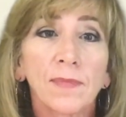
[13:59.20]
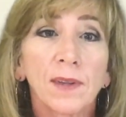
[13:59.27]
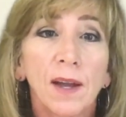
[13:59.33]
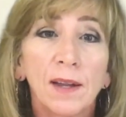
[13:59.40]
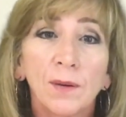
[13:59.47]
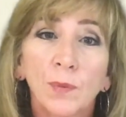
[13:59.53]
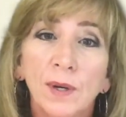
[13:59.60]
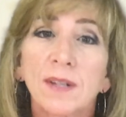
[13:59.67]

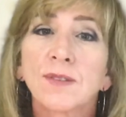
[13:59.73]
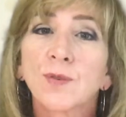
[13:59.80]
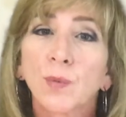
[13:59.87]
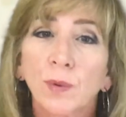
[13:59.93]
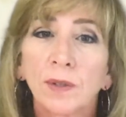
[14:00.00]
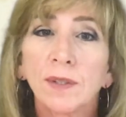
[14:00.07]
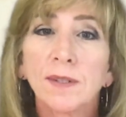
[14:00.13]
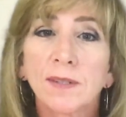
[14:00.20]
And when it's
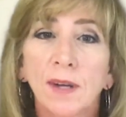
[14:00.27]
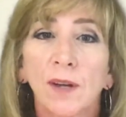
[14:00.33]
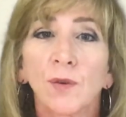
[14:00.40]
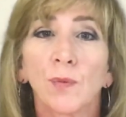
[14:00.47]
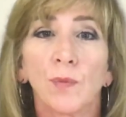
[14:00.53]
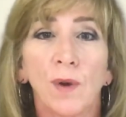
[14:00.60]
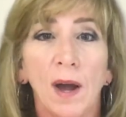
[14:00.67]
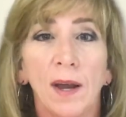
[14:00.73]
really
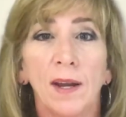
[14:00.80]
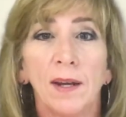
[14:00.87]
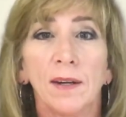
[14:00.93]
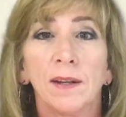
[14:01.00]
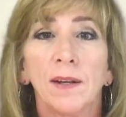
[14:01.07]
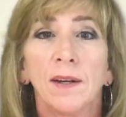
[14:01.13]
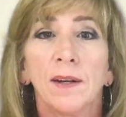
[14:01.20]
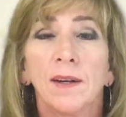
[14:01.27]
done right,
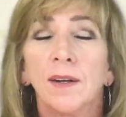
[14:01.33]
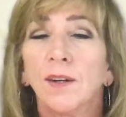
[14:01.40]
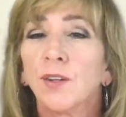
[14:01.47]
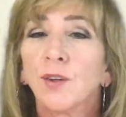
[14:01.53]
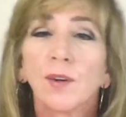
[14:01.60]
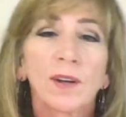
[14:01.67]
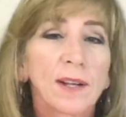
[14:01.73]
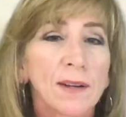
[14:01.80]

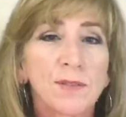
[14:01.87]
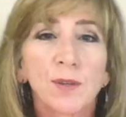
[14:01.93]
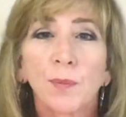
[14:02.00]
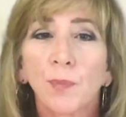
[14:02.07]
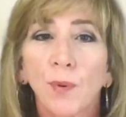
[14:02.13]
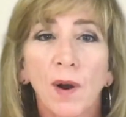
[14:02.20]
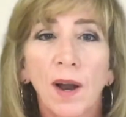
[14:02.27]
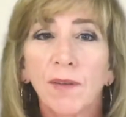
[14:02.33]
you're not going to have
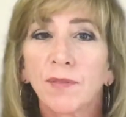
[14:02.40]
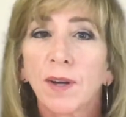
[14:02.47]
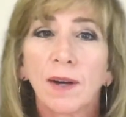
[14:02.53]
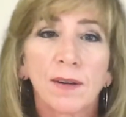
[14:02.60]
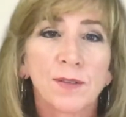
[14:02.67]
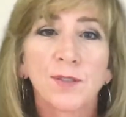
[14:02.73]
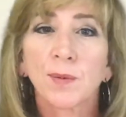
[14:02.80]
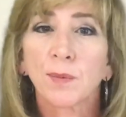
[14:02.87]
to bribe
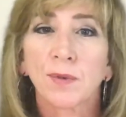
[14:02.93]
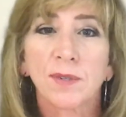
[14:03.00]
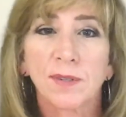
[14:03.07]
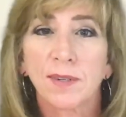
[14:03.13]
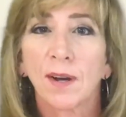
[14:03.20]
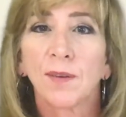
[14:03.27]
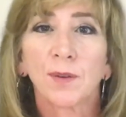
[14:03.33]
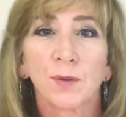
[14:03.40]
customers to
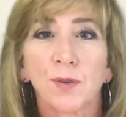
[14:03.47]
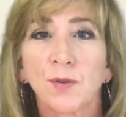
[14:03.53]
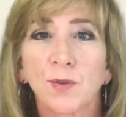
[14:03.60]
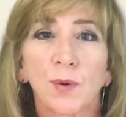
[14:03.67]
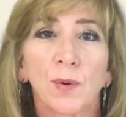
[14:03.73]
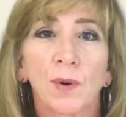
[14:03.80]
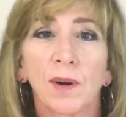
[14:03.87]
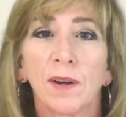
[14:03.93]
tell their
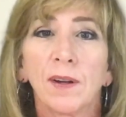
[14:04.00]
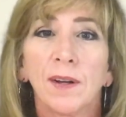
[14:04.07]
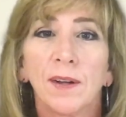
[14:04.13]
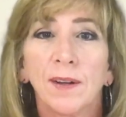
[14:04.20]
story.